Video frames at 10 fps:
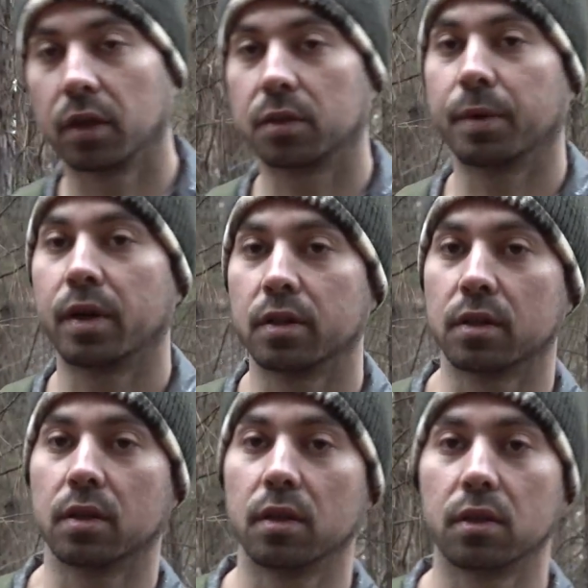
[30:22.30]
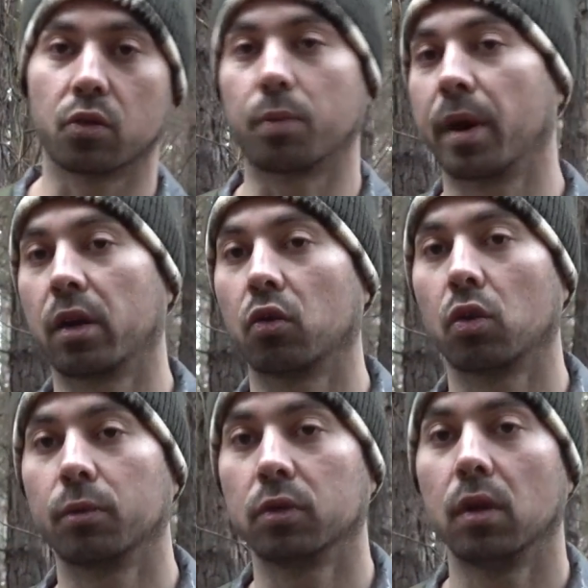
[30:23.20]
experiences or
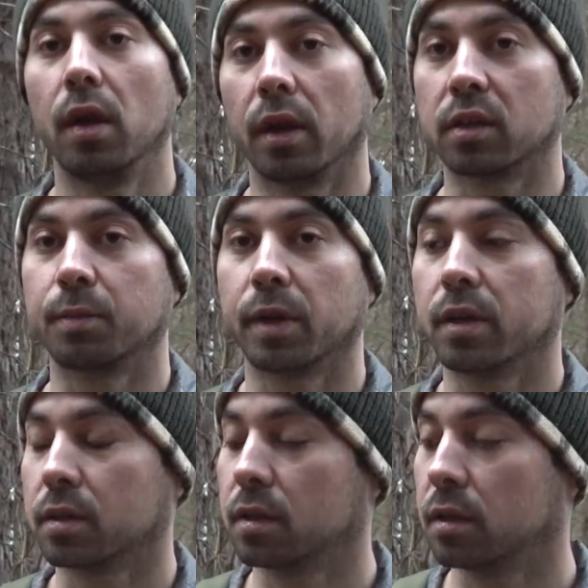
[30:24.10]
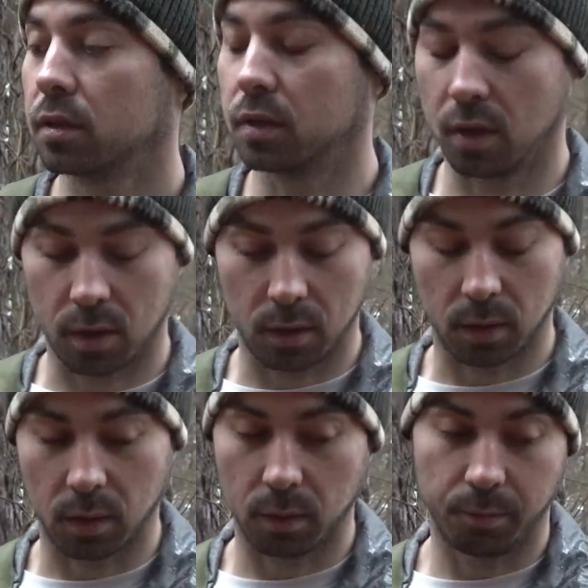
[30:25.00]
paranormal experiences. And
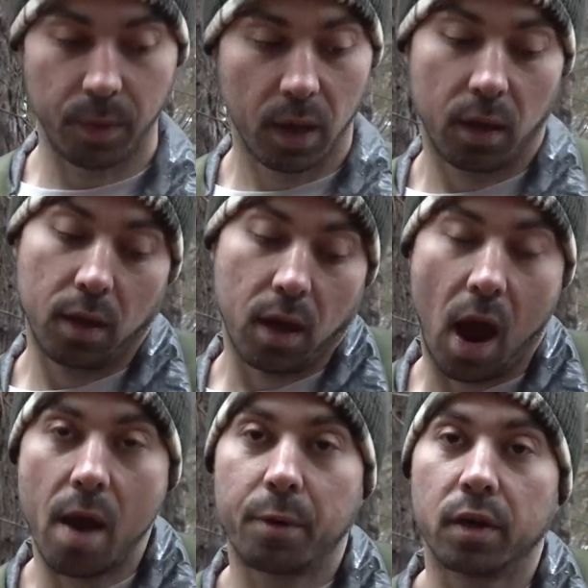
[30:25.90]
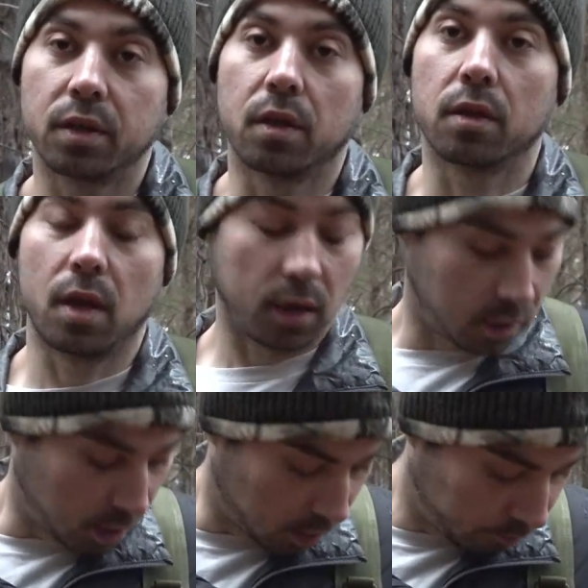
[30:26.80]
I personally think
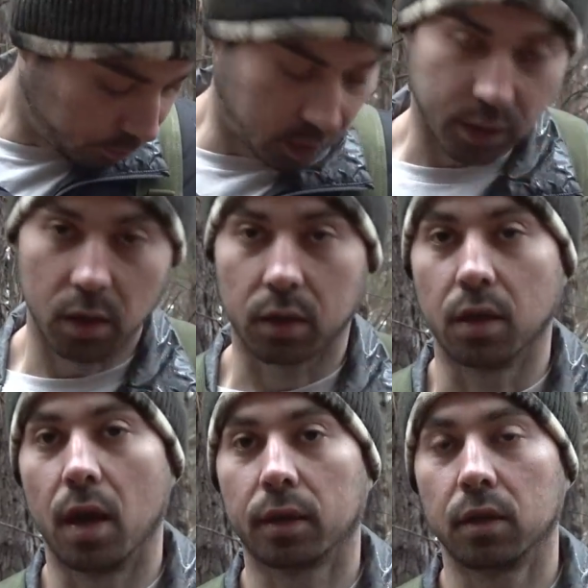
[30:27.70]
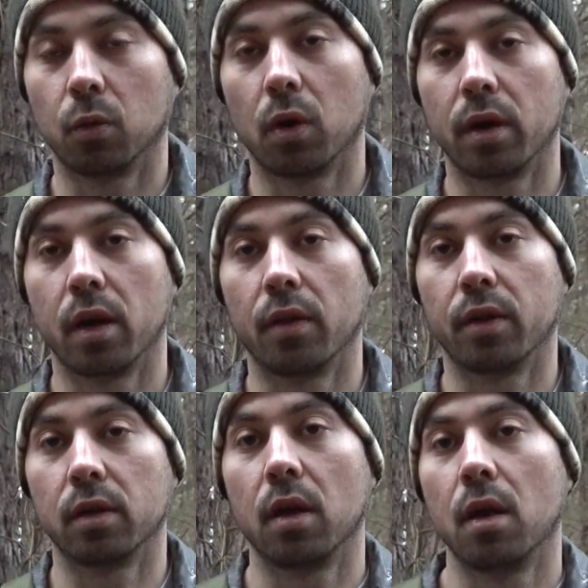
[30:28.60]
that it's all connected to one
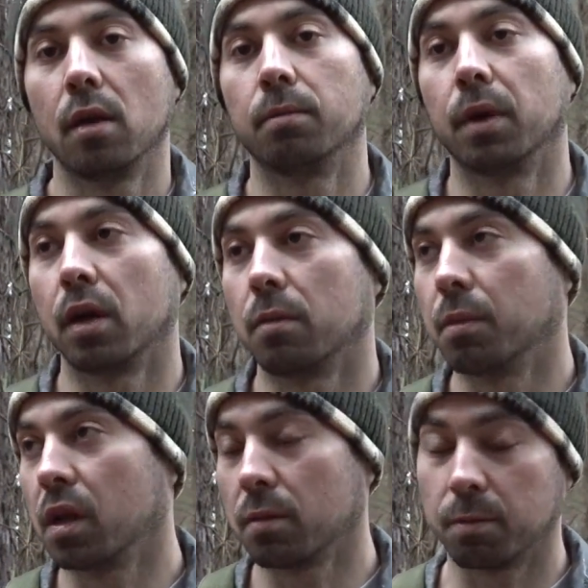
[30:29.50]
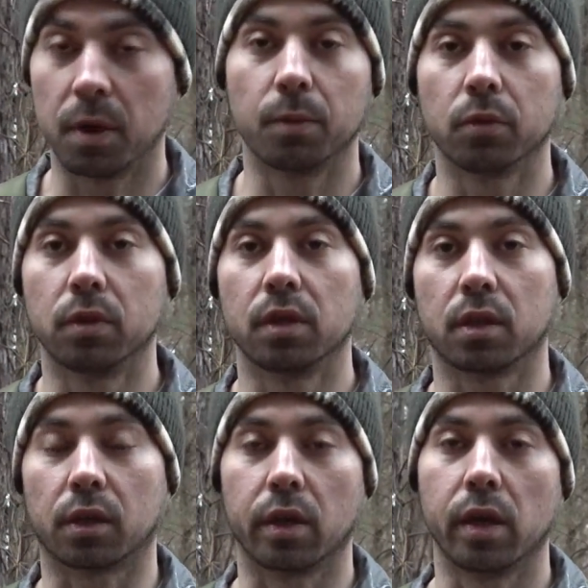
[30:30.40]
another, but many people will
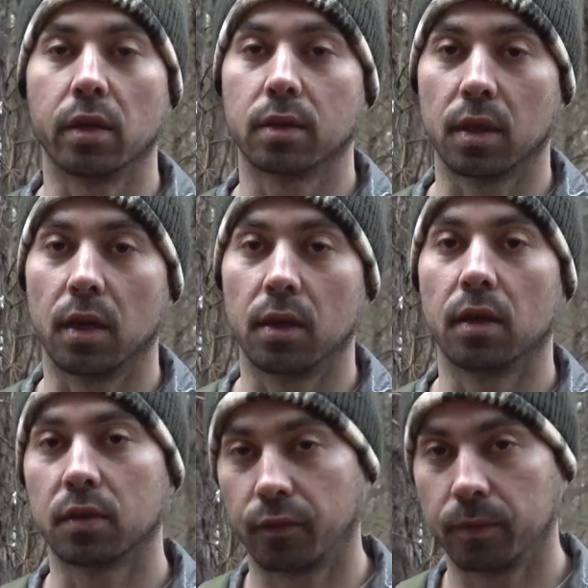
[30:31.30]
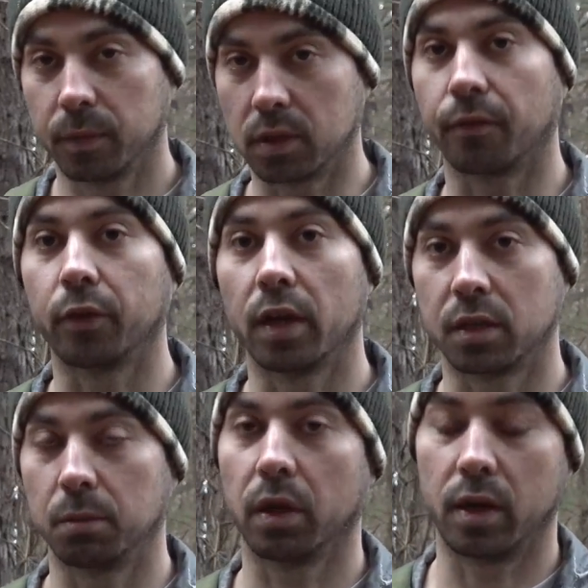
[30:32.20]
disagree and say that it's a flesh
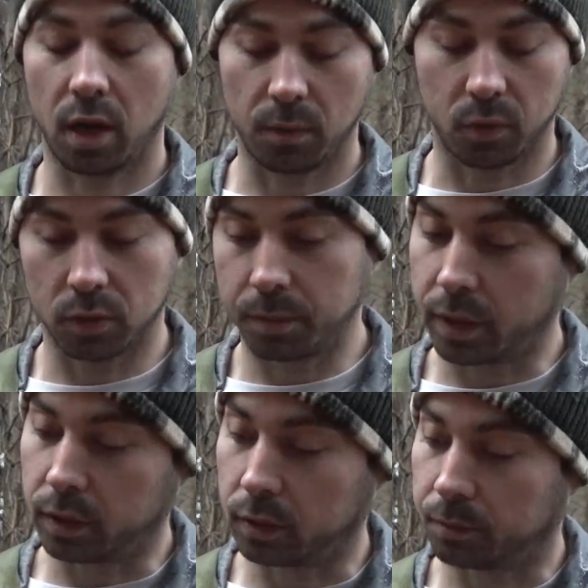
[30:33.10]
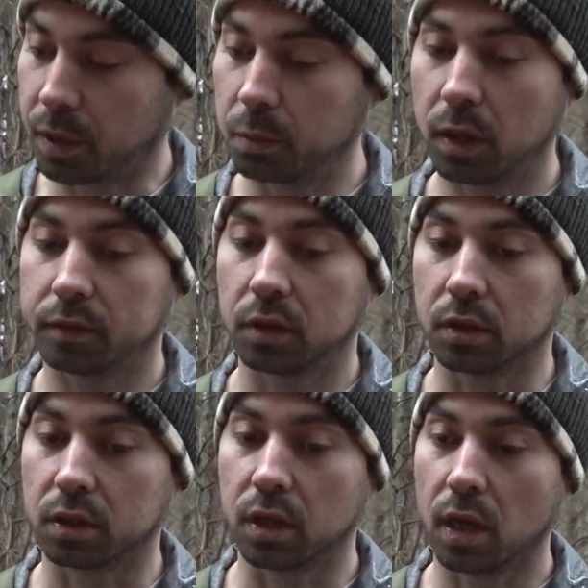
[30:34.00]
and blood animal. But people have to
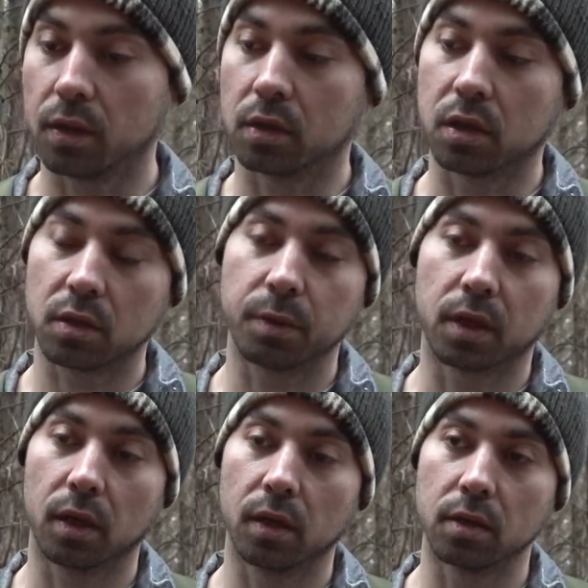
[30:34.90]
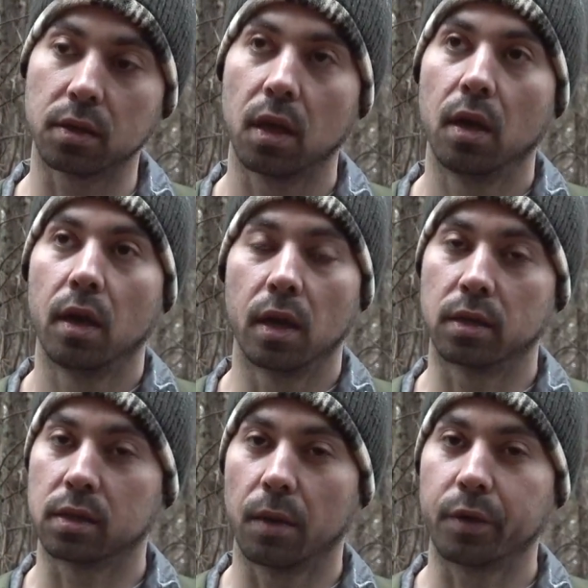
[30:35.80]
understand that just because it's
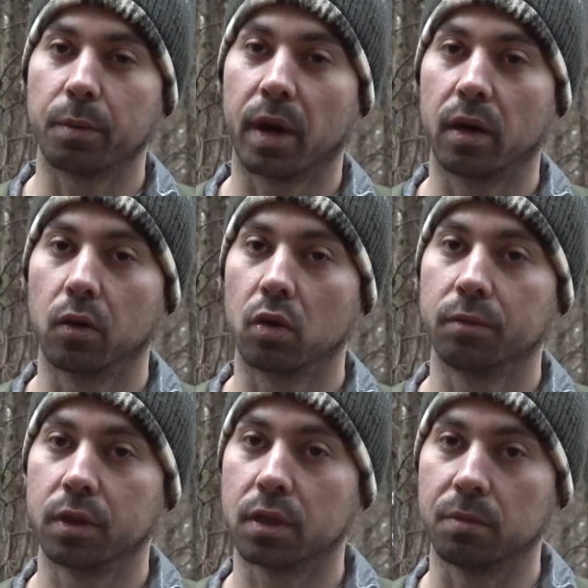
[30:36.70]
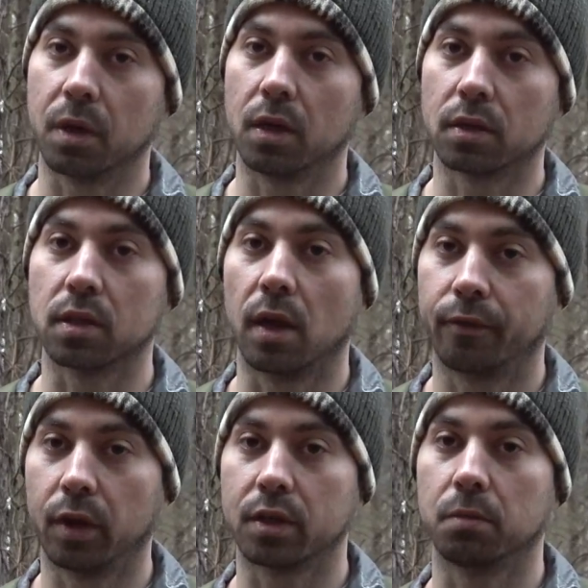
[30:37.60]
something paranormal doesn't mean it's not
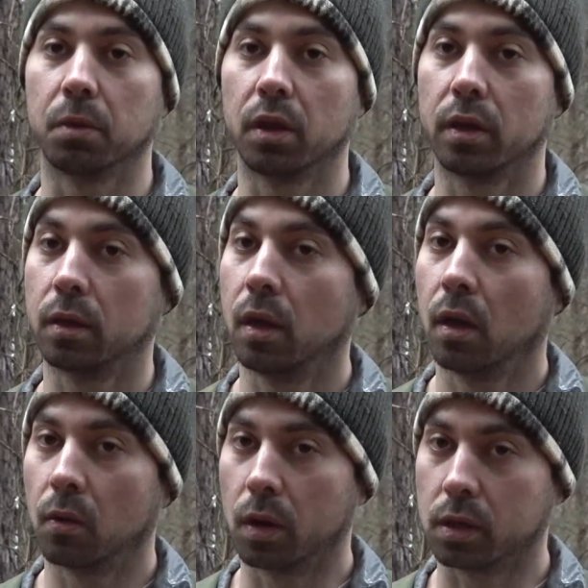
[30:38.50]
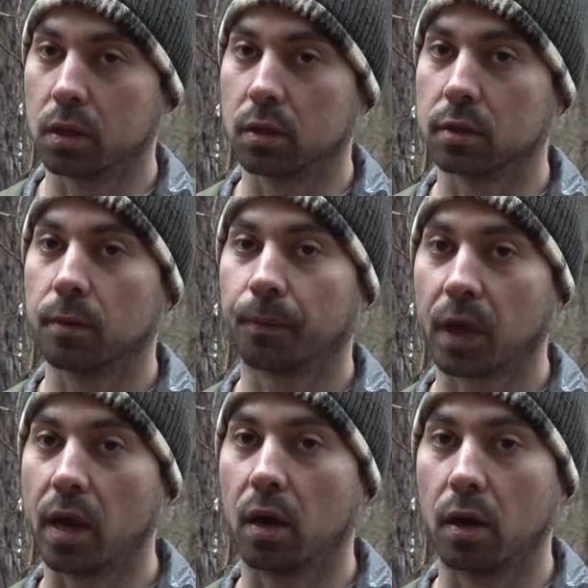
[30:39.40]
flesh and blood, which is
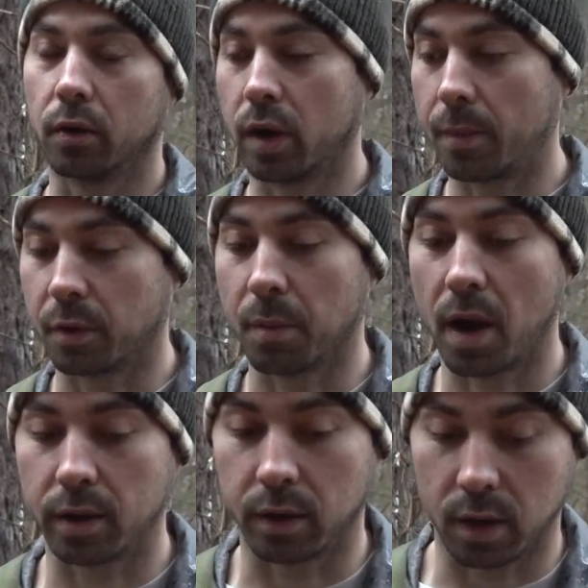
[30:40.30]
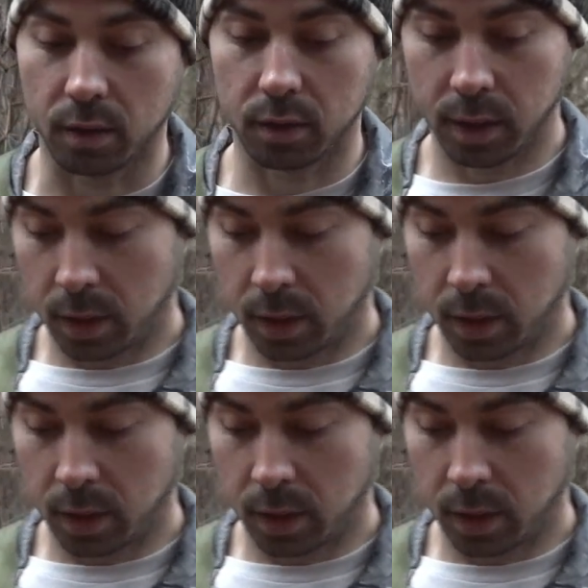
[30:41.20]
kind of hard to wrap your mind around.